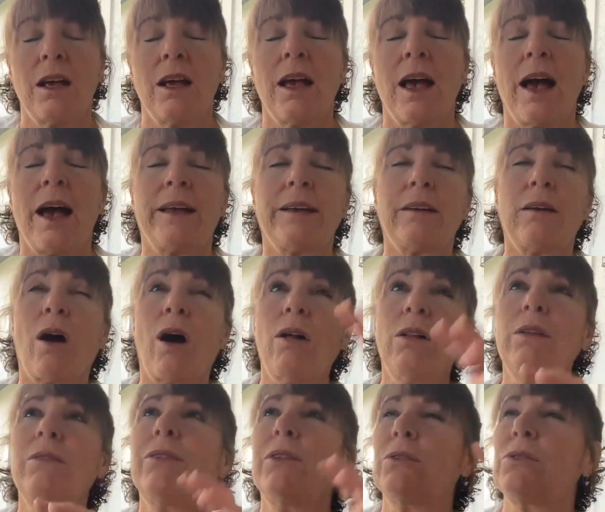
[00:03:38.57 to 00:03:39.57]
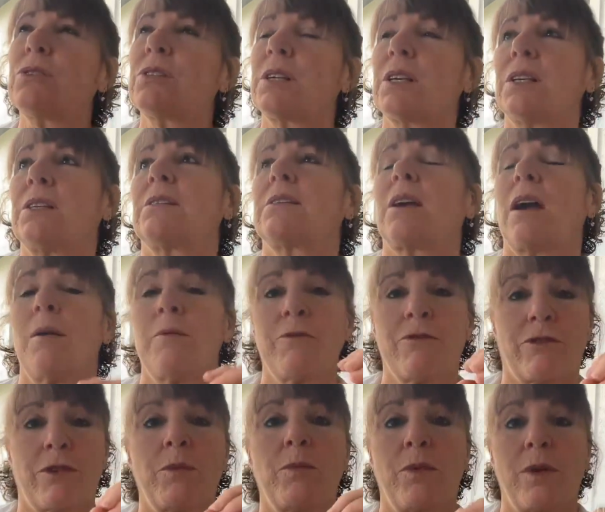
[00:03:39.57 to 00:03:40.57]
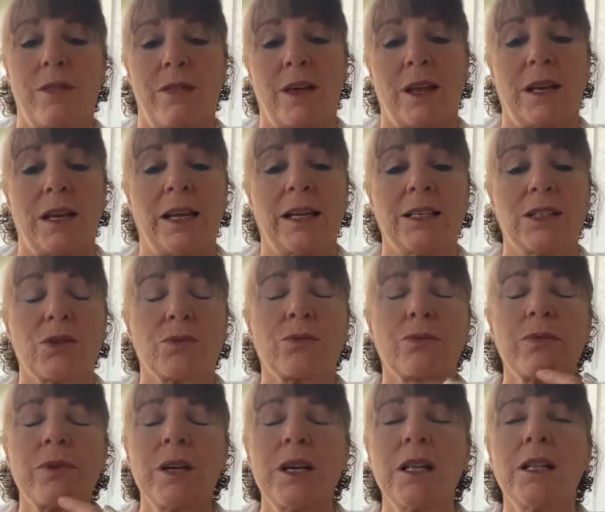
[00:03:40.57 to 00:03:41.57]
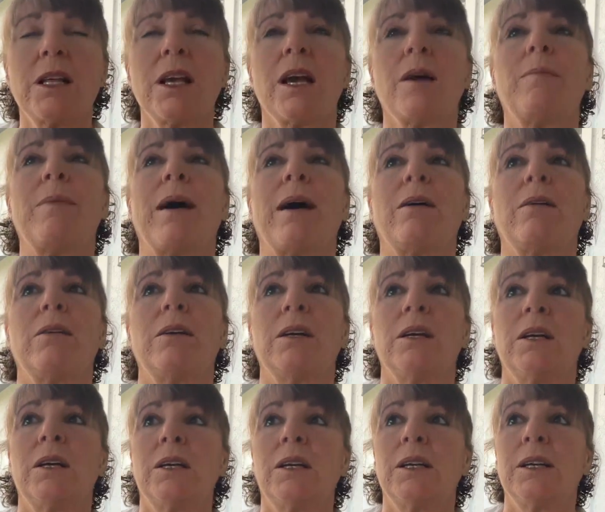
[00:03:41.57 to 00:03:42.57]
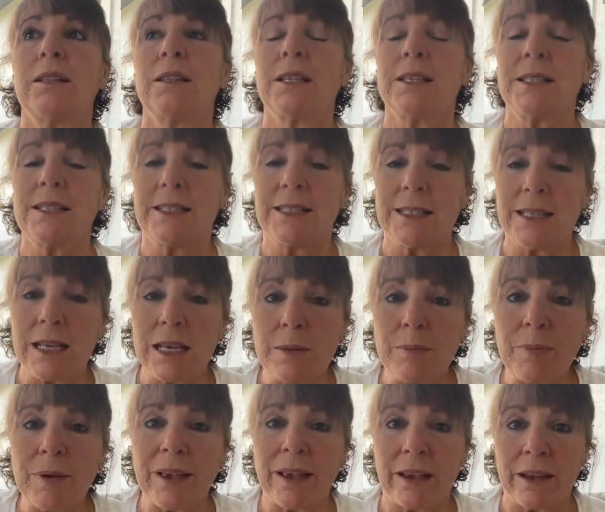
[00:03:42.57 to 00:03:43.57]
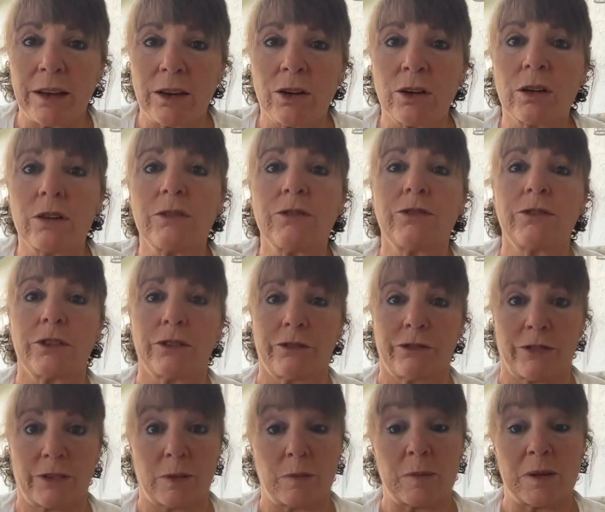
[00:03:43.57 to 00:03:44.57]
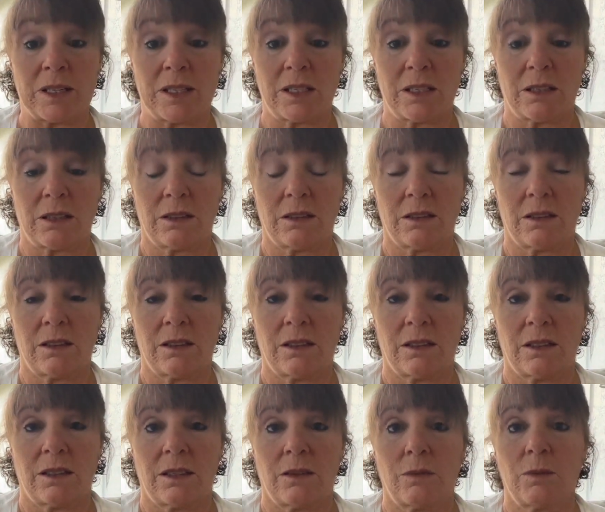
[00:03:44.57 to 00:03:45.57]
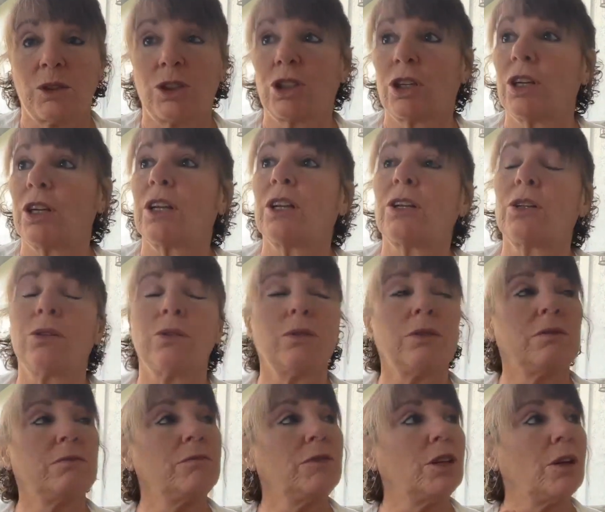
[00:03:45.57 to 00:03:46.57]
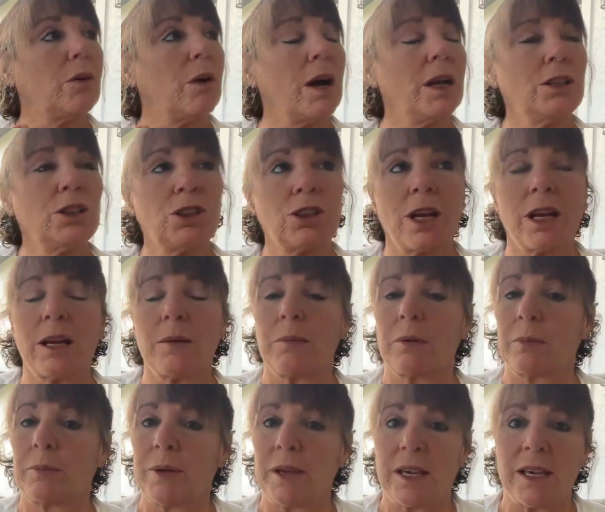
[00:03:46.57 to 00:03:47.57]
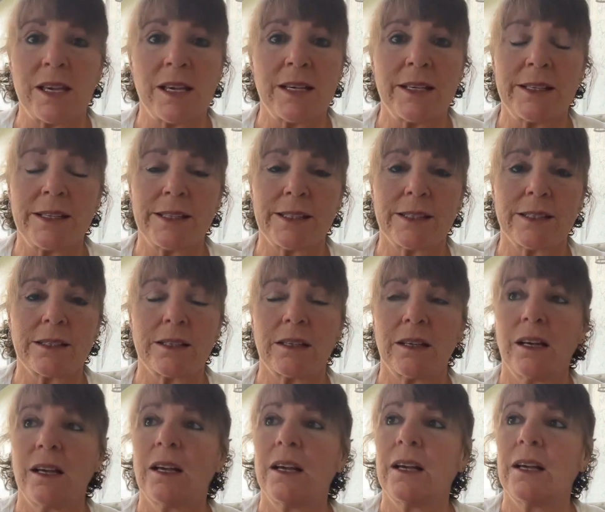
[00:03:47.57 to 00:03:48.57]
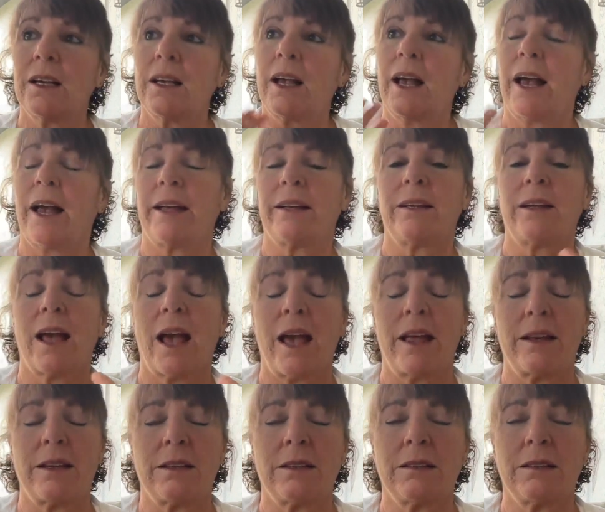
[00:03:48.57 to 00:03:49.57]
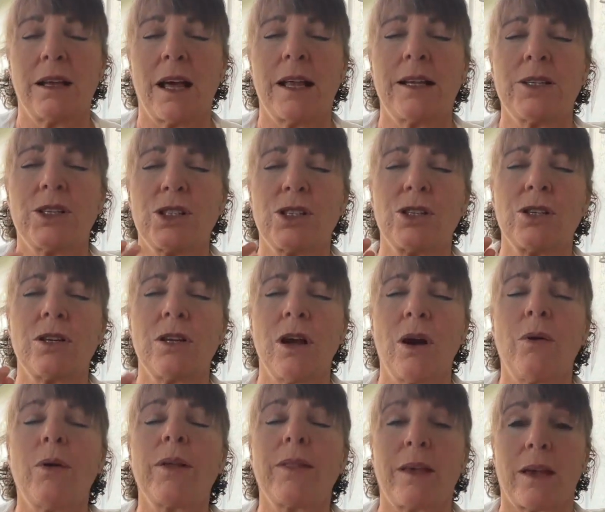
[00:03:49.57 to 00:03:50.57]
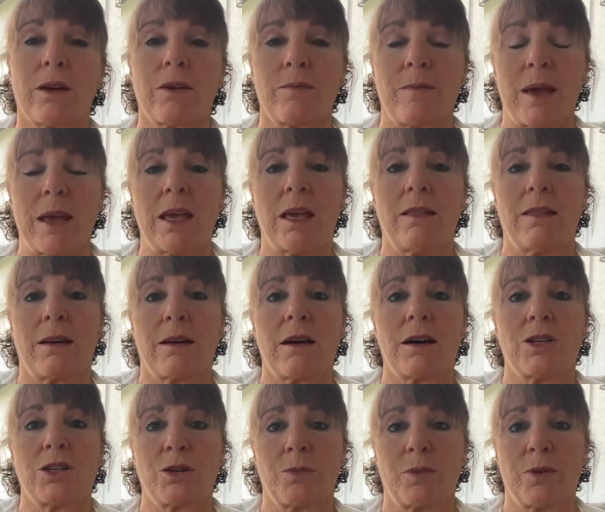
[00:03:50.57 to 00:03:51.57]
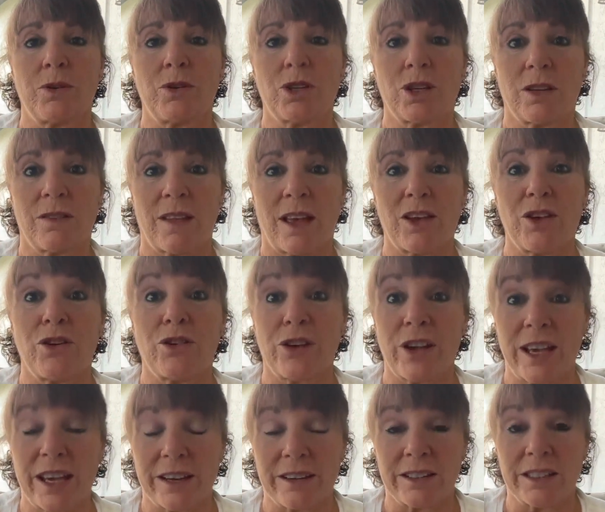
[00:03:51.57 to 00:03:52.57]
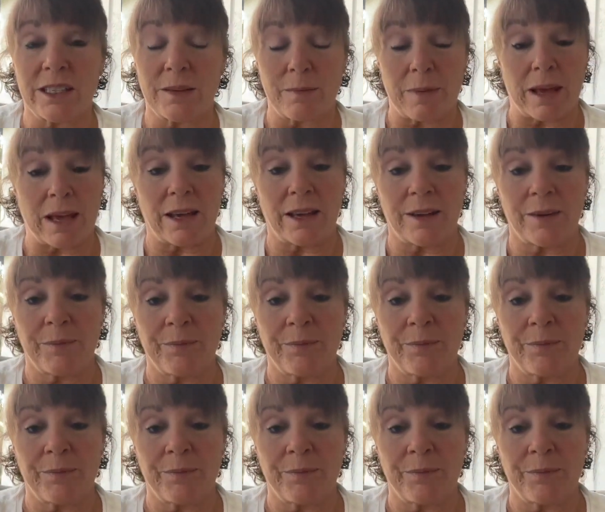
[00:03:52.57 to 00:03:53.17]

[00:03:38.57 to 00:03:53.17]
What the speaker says: And all of those things come from within. It's really about the deep inner fulfillment, which could include, unshakable peace and just knowing that you're making the contribution that you're here to make.